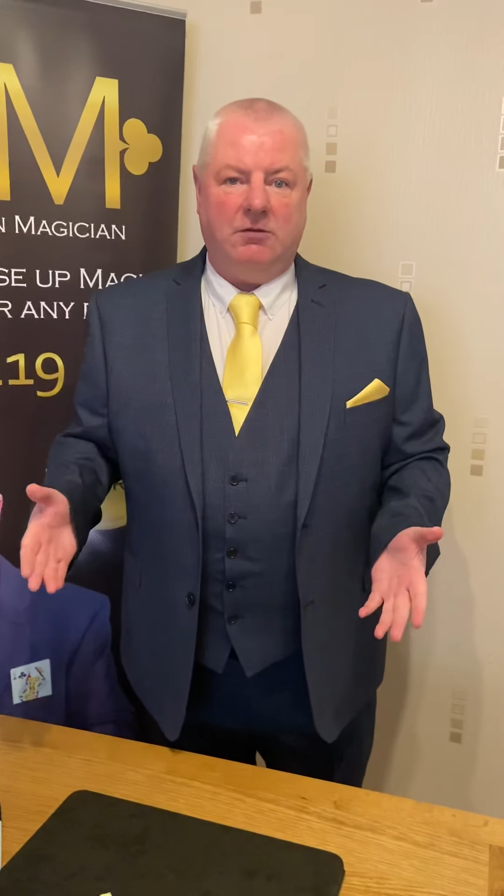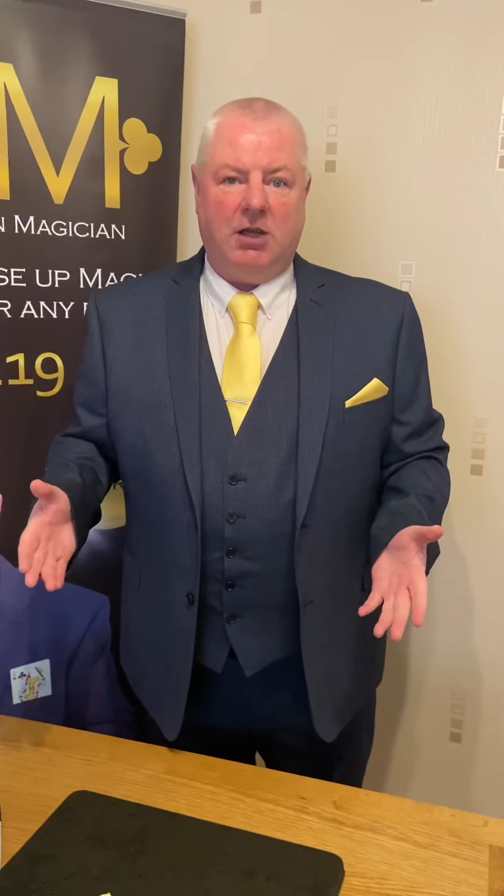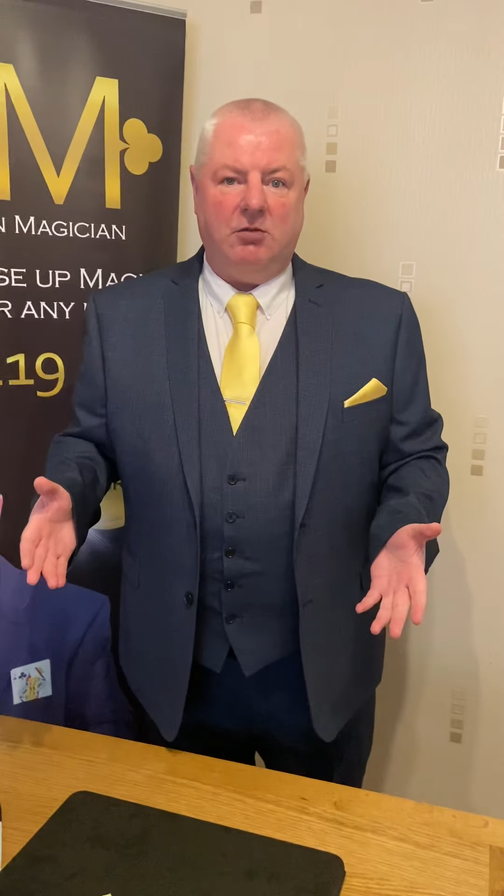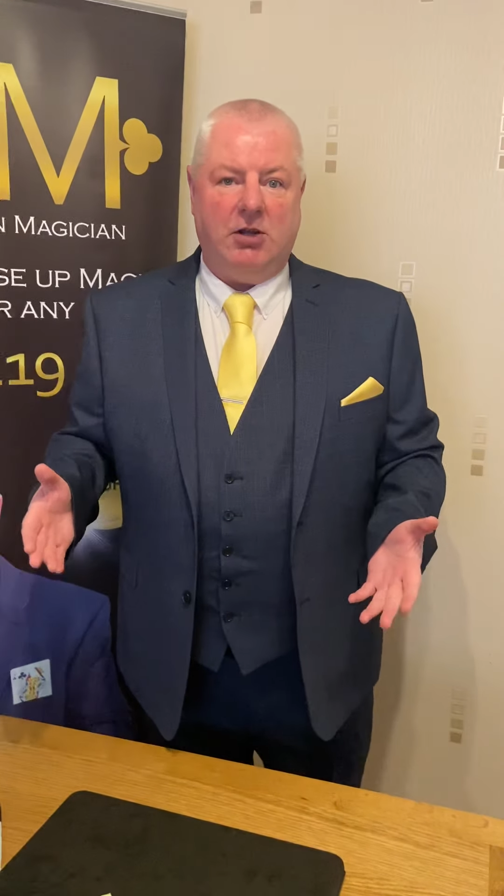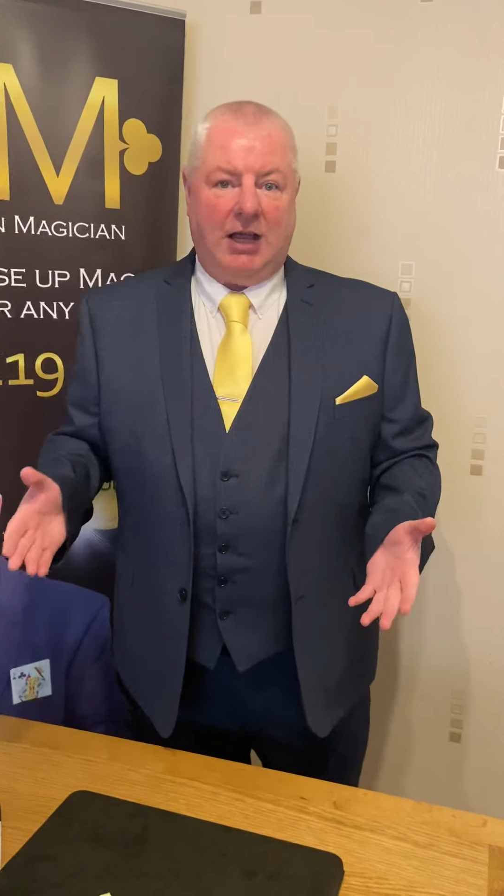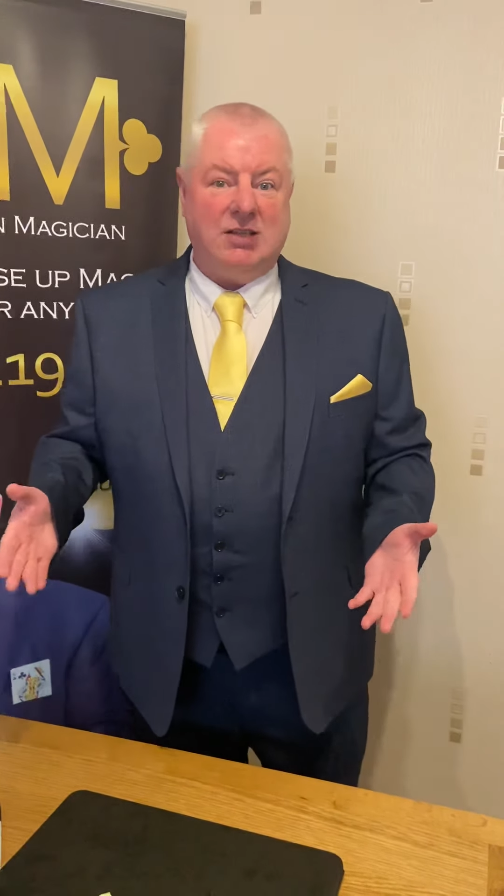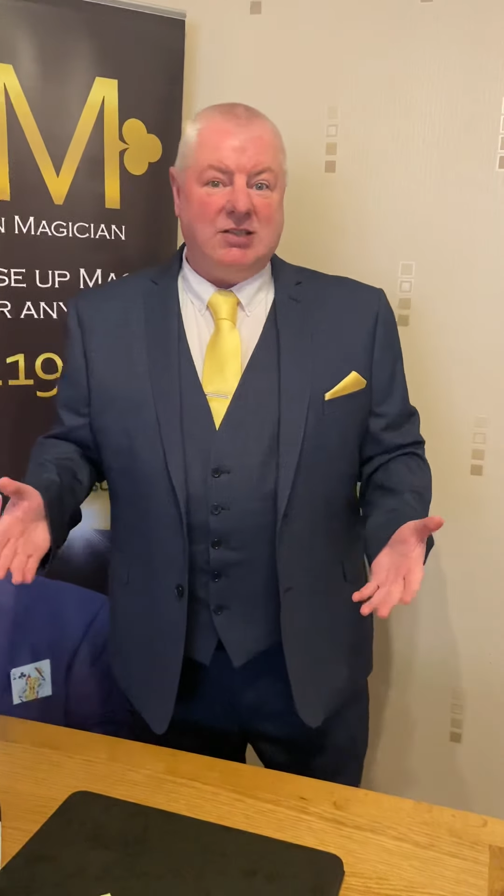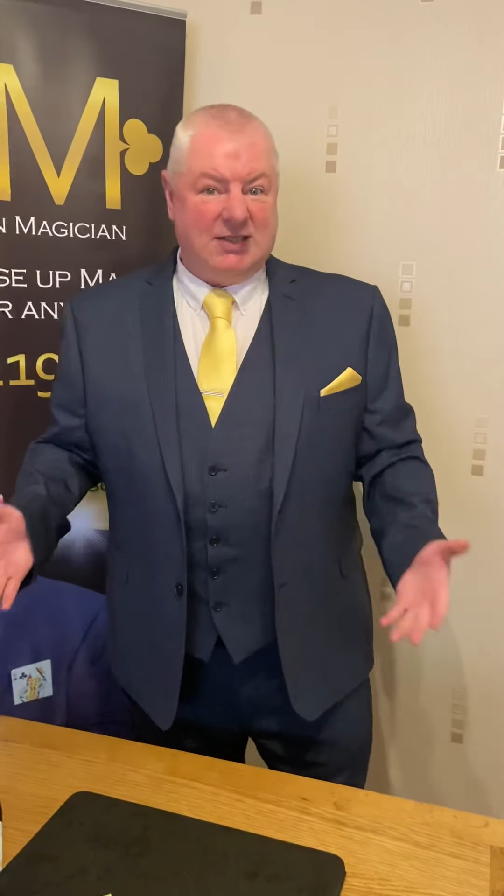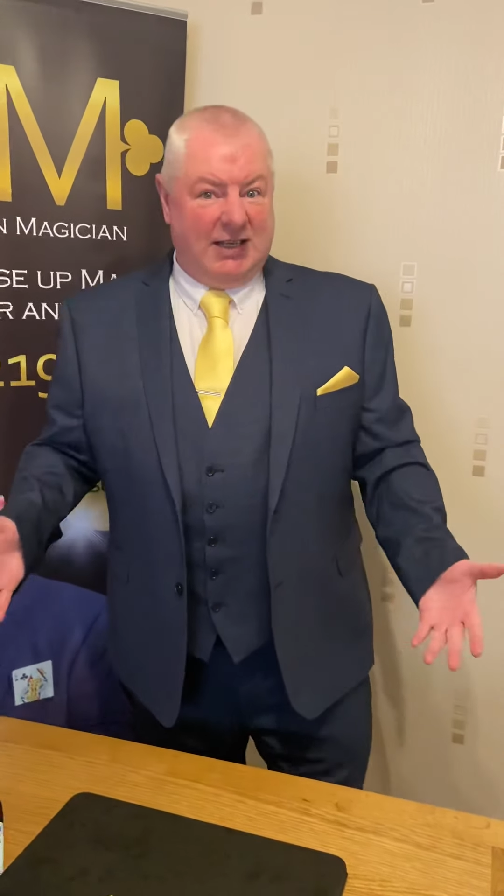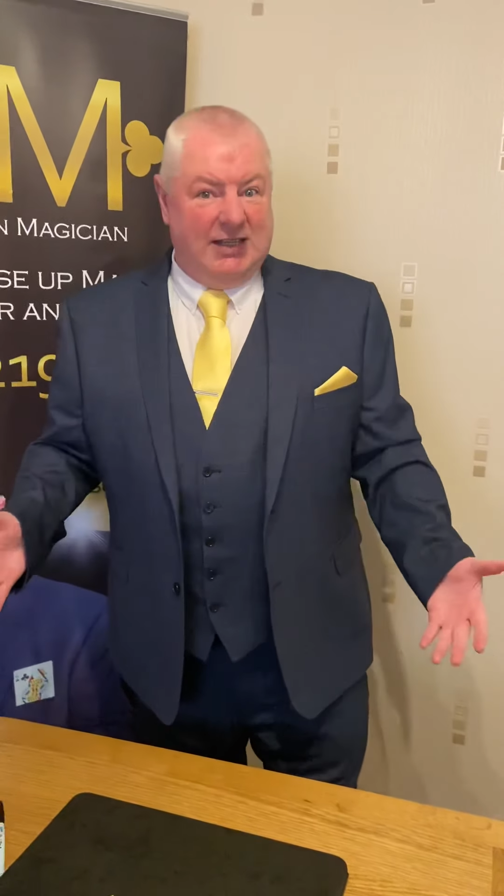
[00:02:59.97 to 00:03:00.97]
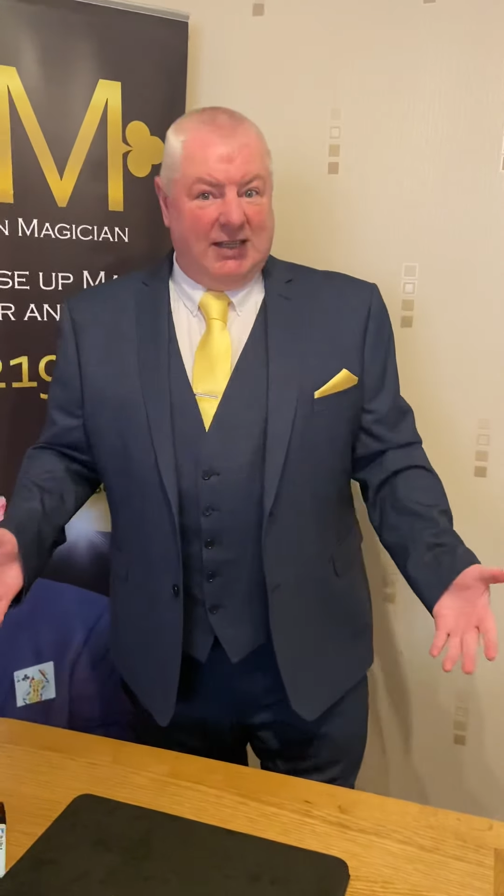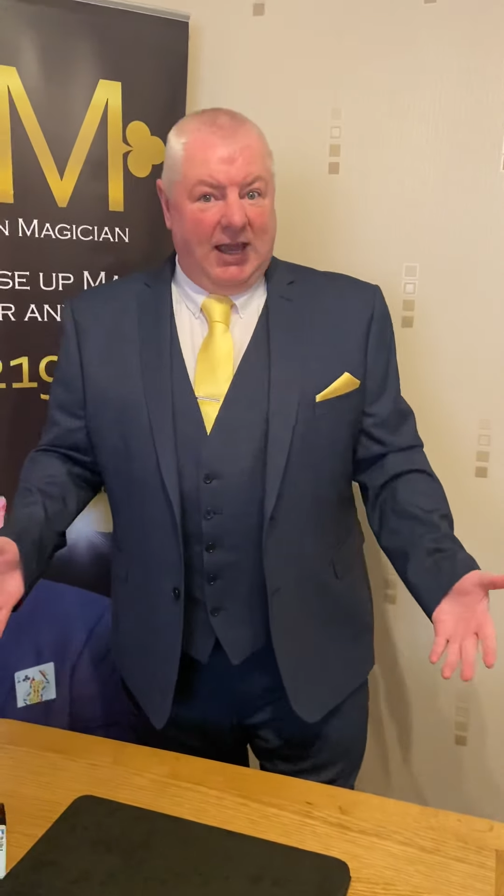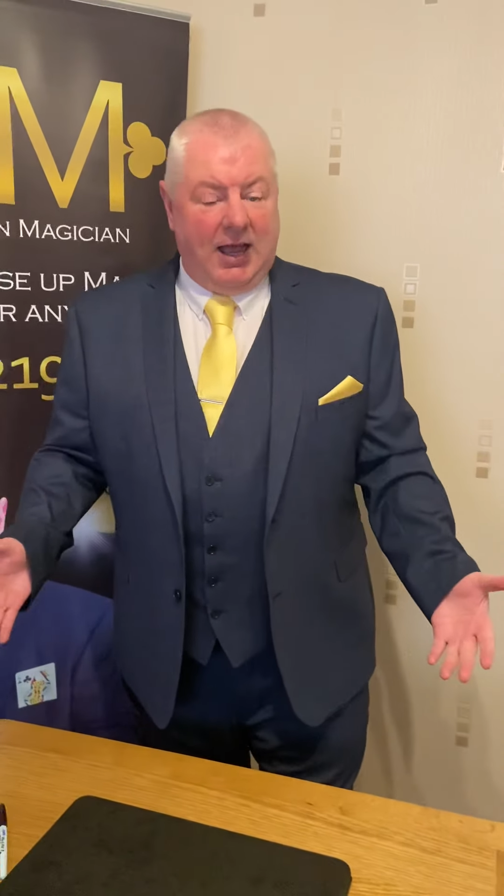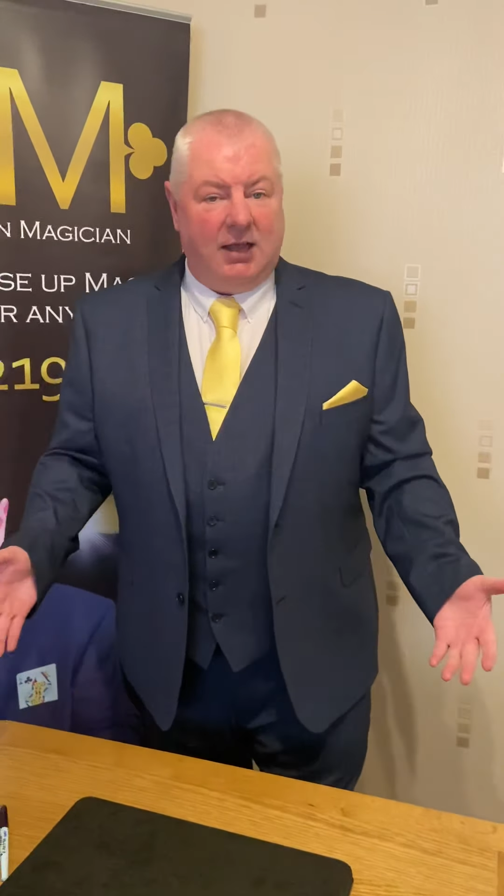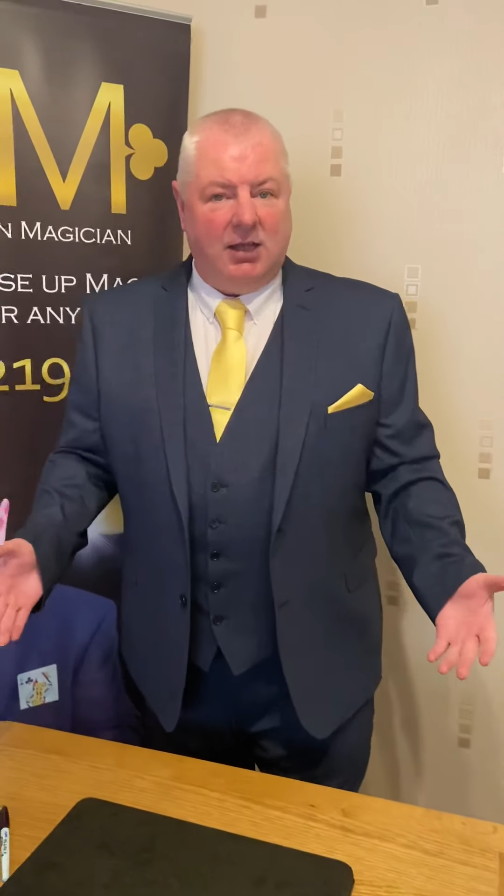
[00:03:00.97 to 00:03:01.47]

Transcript: reactions that you get